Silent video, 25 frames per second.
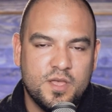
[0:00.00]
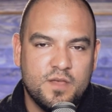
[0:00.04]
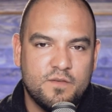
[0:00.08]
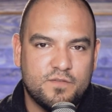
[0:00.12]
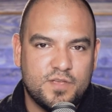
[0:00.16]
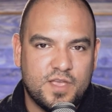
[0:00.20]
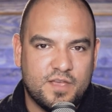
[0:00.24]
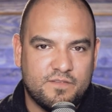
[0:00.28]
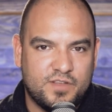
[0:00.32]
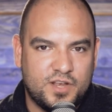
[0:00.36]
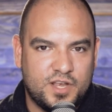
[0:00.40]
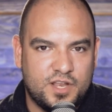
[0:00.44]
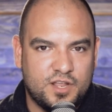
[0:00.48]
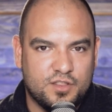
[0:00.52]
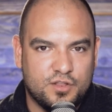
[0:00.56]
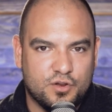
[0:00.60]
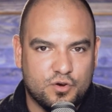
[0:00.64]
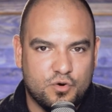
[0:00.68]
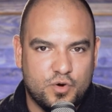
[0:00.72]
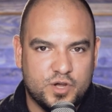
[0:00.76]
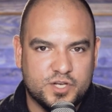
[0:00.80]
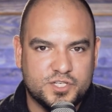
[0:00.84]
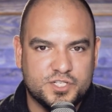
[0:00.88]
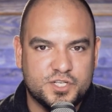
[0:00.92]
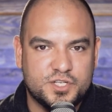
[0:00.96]
If you have any other
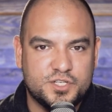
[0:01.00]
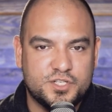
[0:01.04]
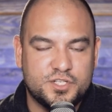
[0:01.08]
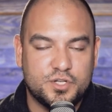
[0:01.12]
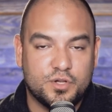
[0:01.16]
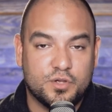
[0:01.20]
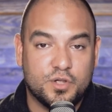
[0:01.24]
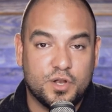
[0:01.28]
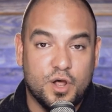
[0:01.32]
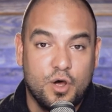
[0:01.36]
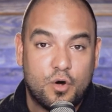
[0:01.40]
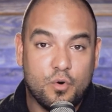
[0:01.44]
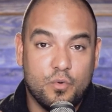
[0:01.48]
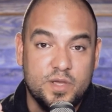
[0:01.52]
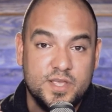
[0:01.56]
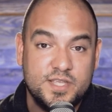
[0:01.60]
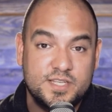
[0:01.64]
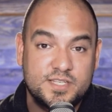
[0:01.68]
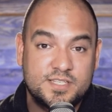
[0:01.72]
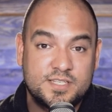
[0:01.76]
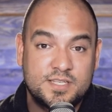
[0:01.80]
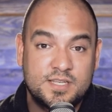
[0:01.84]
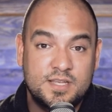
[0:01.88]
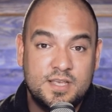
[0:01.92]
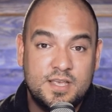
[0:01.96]
questions, you can
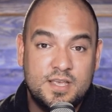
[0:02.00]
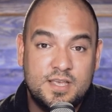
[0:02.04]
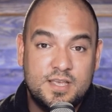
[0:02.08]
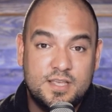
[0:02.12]
always